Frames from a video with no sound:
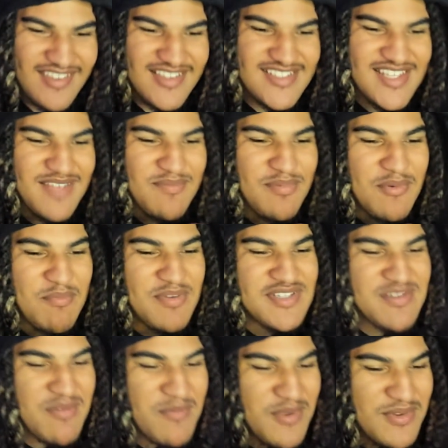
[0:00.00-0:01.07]
He said,
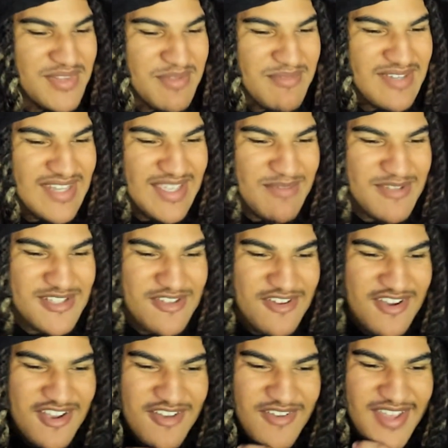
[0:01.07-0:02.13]
push up on me with them demons.
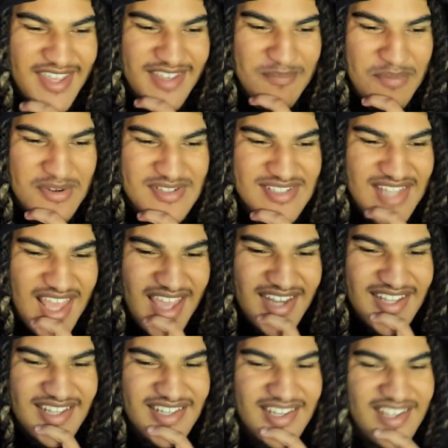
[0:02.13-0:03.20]
Hold on, wait. Bro, slide
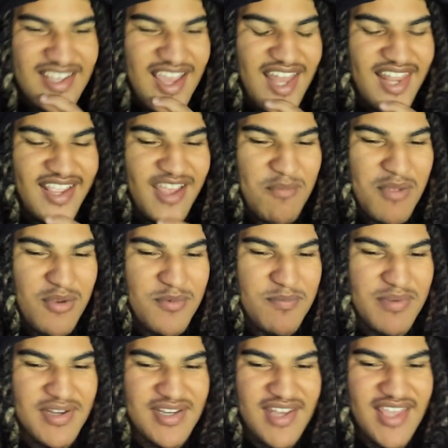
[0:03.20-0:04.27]
in. I like how Bro we
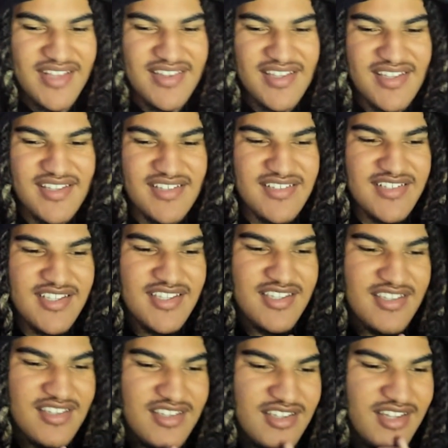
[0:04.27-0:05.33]
put in like the,
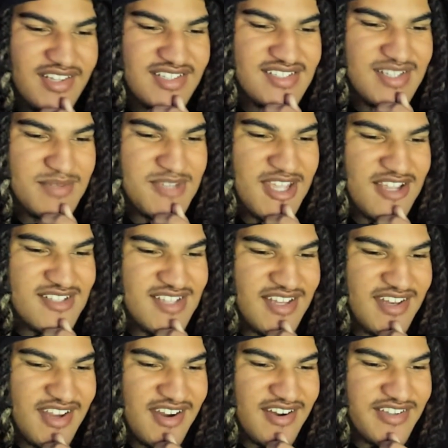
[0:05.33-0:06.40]
like the subtitles
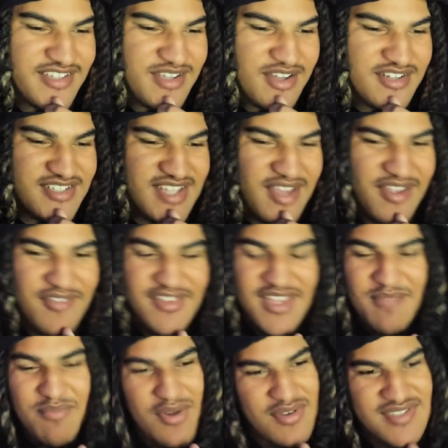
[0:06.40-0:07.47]
down there. You can understand
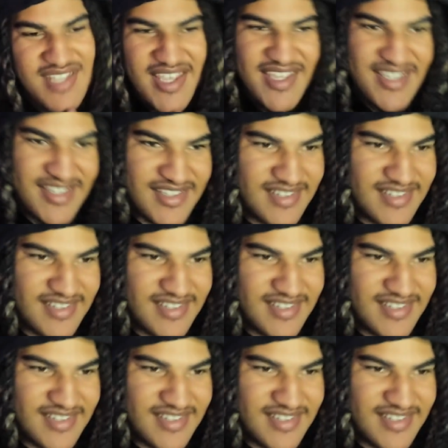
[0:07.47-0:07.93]
everything bro saying.